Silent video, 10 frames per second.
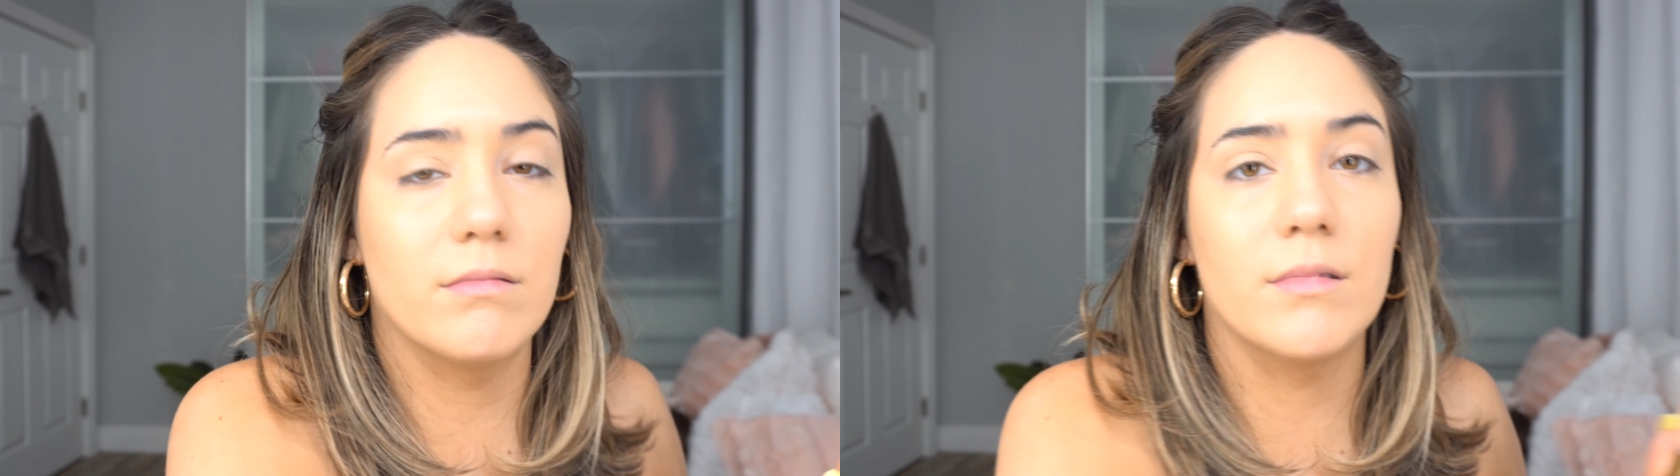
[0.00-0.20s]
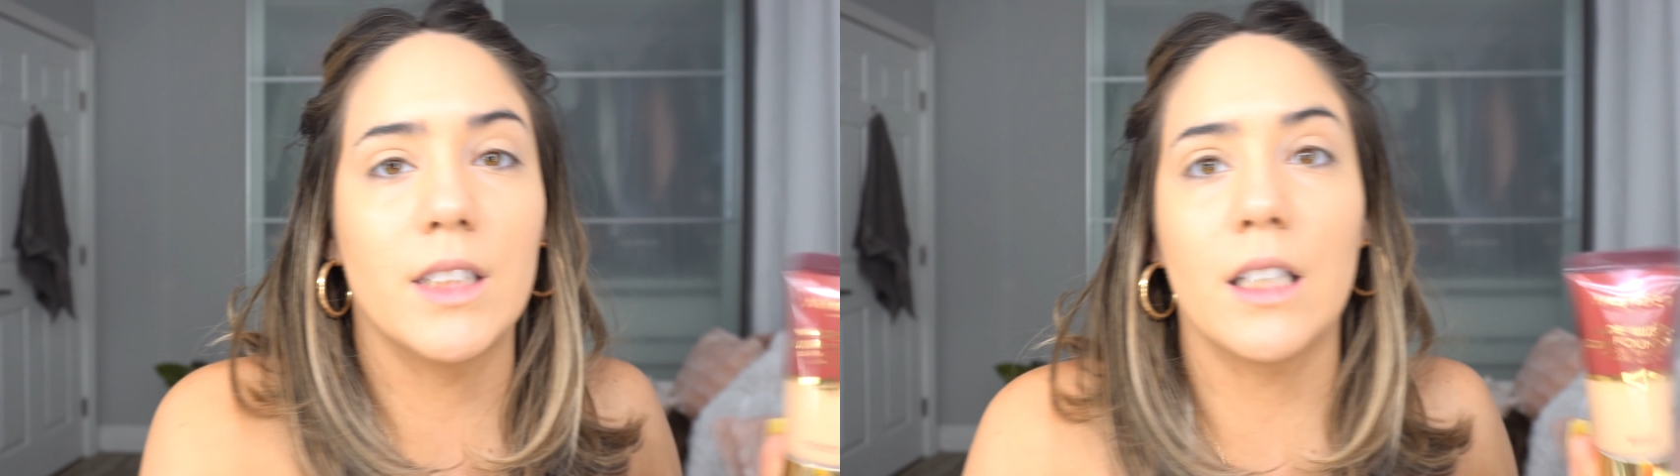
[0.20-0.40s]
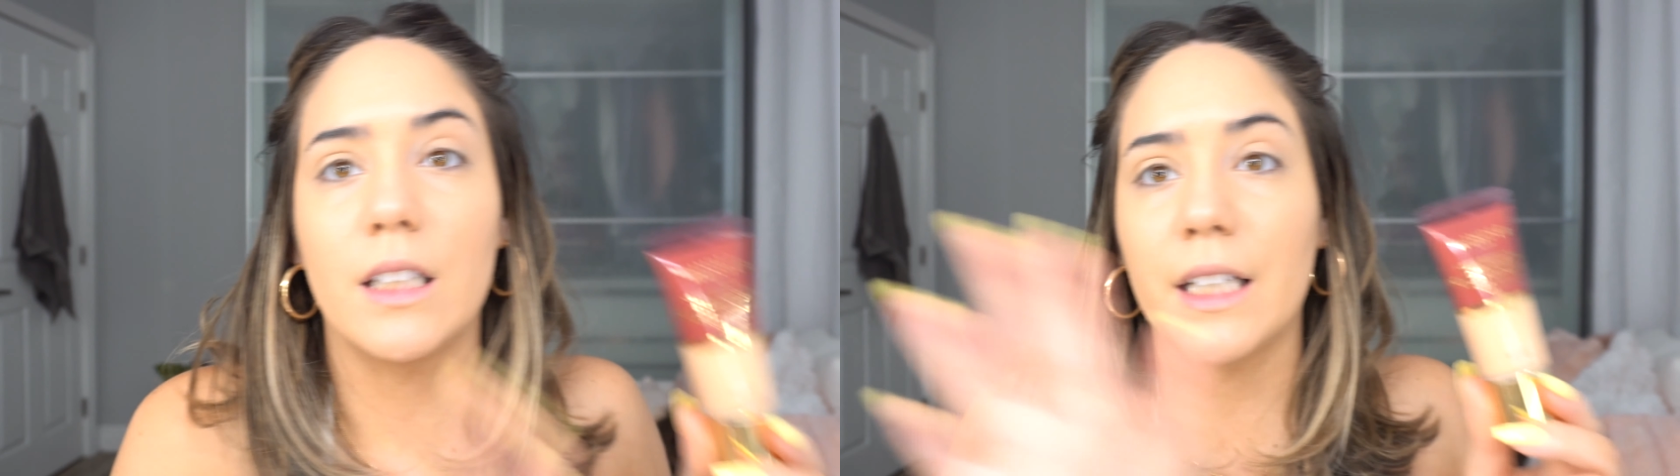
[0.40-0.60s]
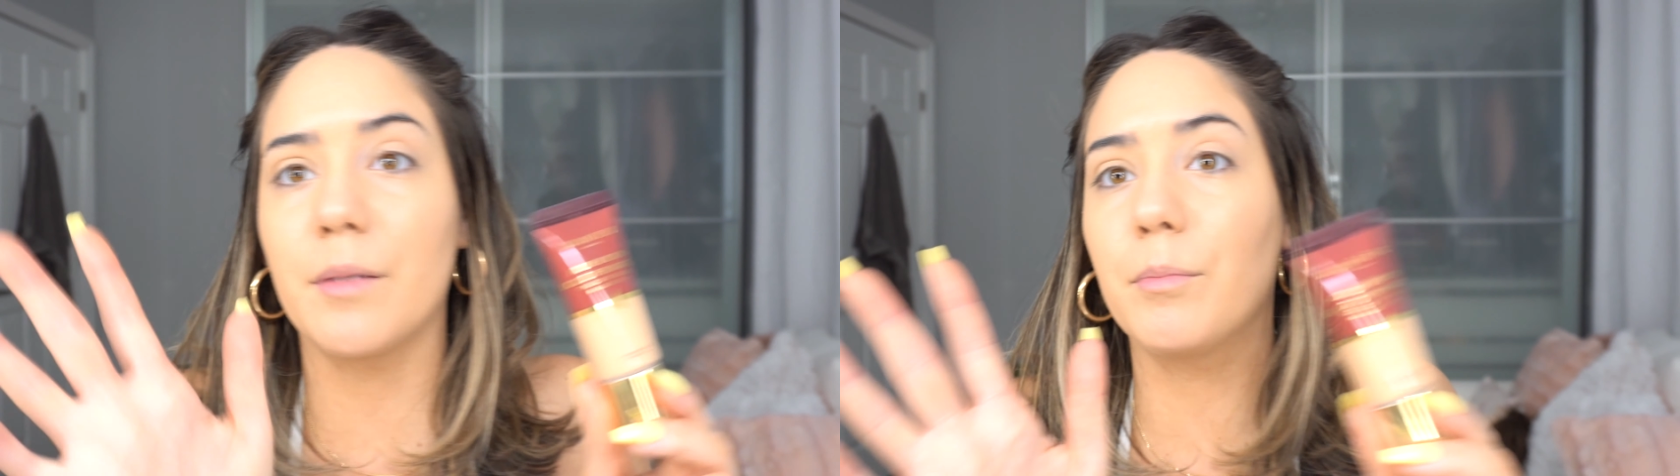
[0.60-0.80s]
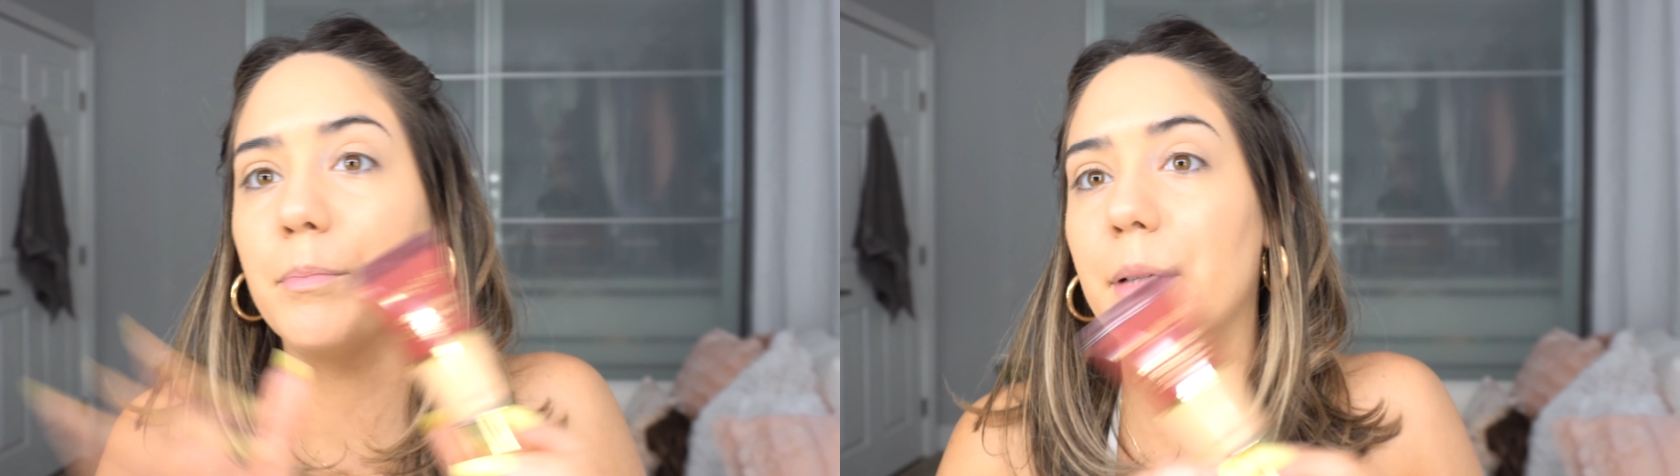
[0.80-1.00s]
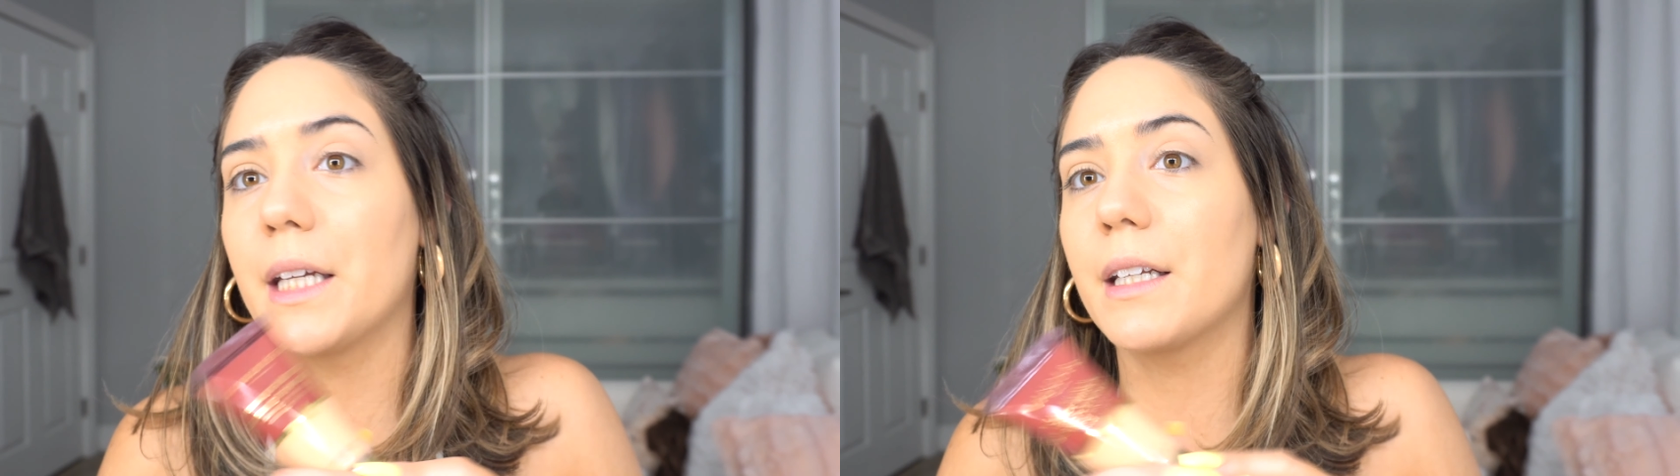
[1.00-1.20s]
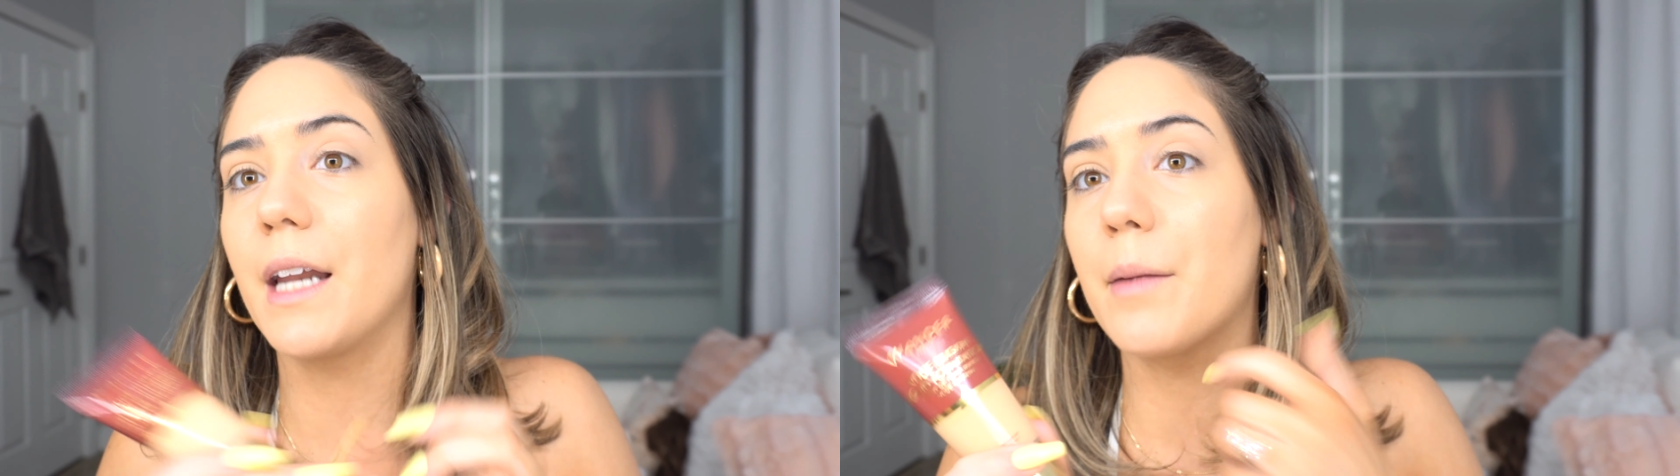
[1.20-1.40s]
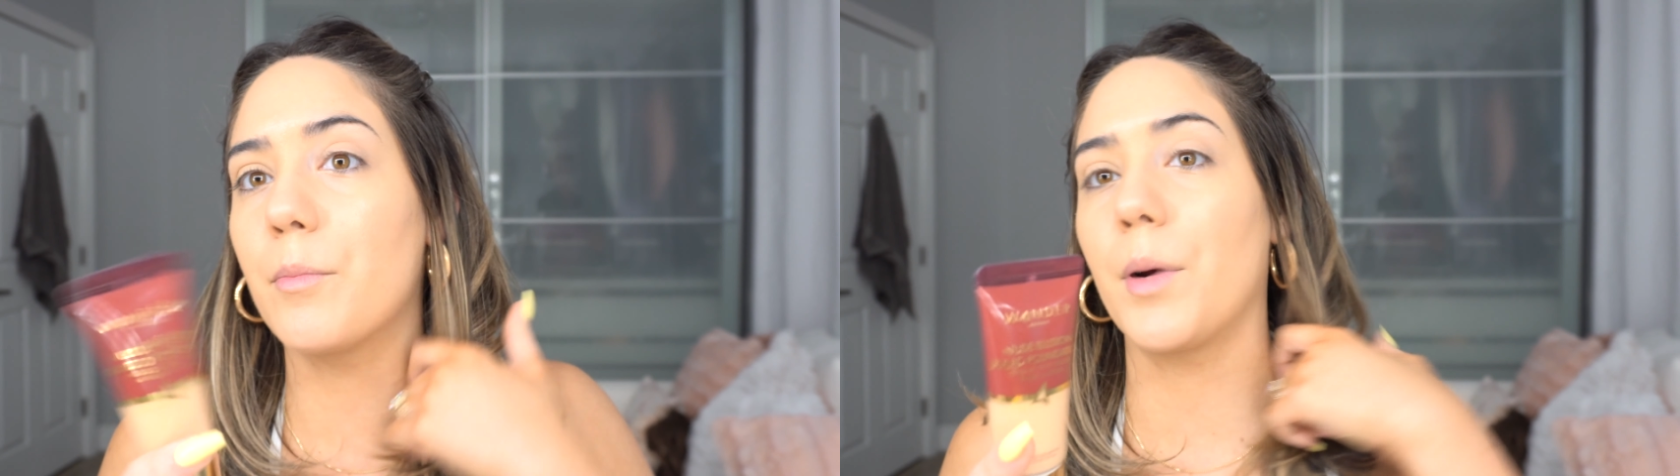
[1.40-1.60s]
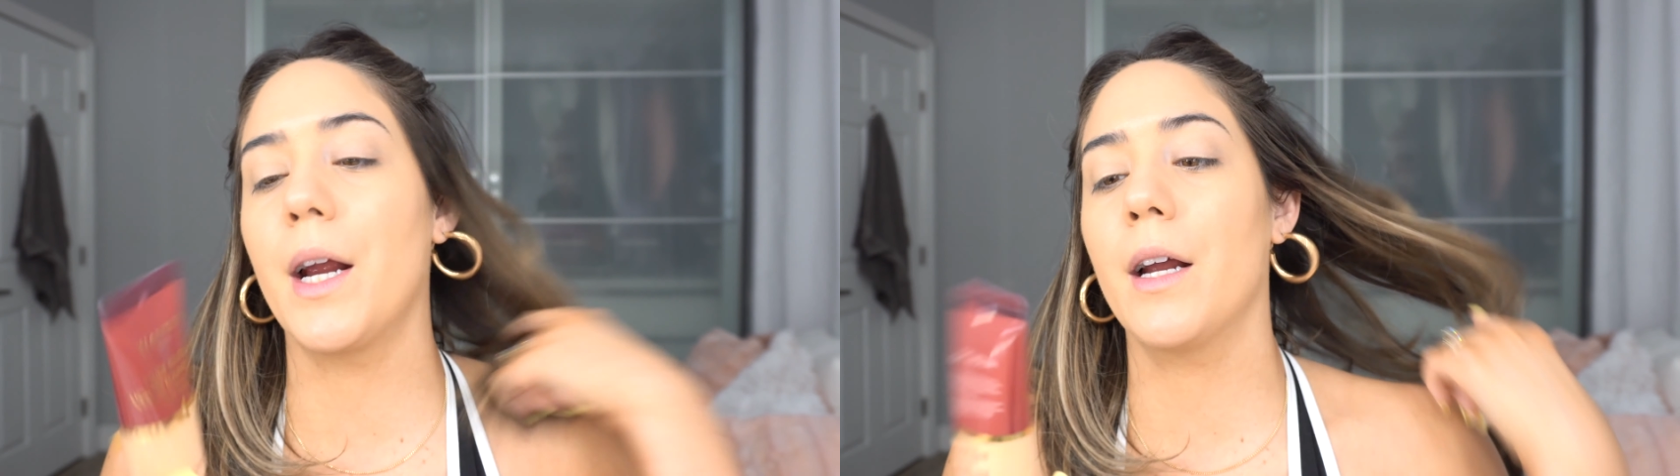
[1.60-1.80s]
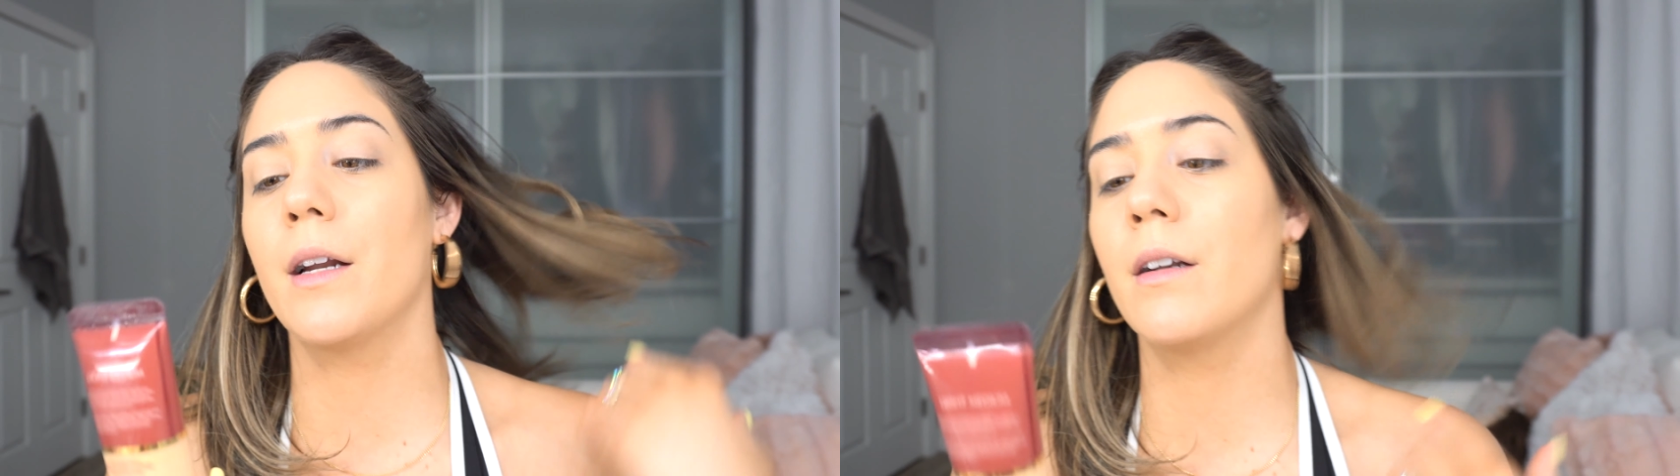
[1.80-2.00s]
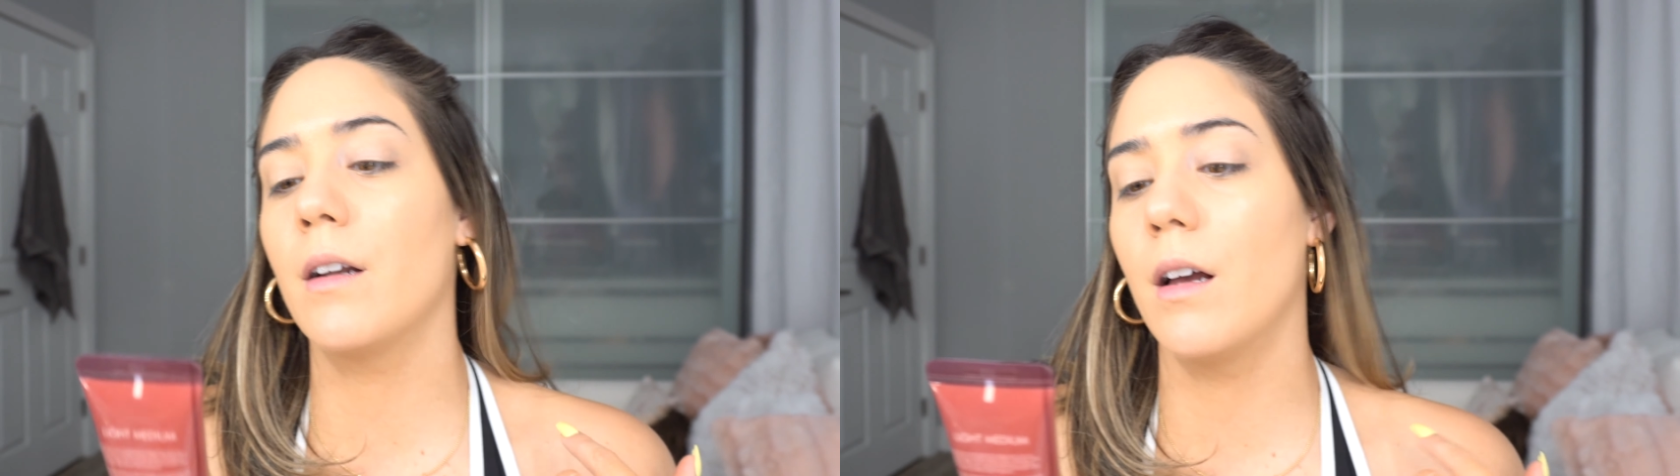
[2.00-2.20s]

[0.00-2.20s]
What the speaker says: not like a big name brand.